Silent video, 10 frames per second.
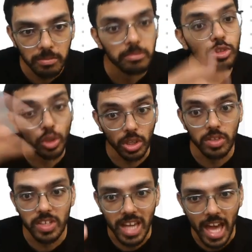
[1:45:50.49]
So the
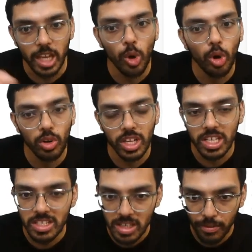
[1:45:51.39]
scenario
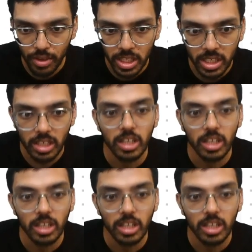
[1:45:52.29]
is different.